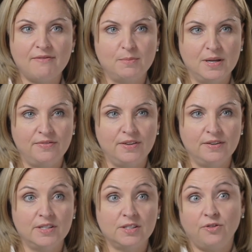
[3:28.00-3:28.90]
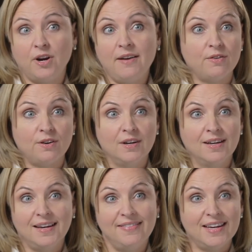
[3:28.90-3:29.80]
the benefit of this forever,
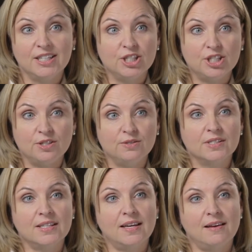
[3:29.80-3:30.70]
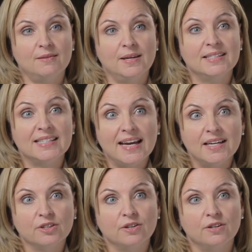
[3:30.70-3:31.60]
and they can choose and
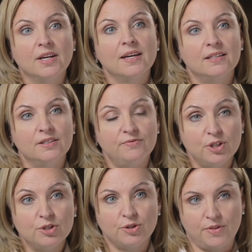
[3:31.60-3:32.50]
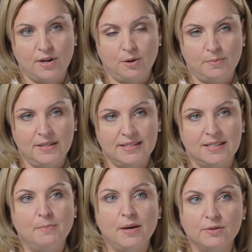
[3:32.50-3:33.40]
tailor future therapies
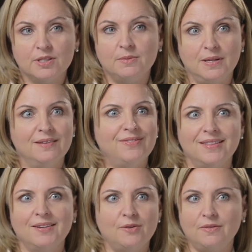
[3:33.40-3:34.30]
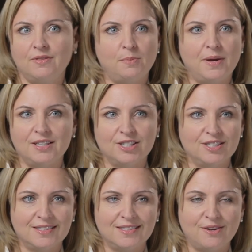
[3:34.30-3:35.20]
to most benefit their
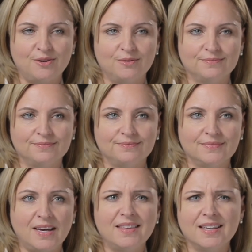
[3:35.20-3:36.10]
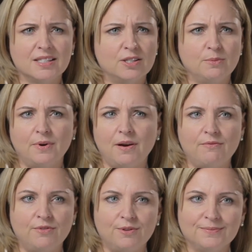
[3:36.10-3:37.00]
patients. So I think it's super
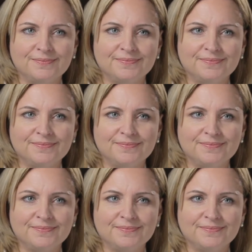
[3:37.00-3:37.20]
helpful.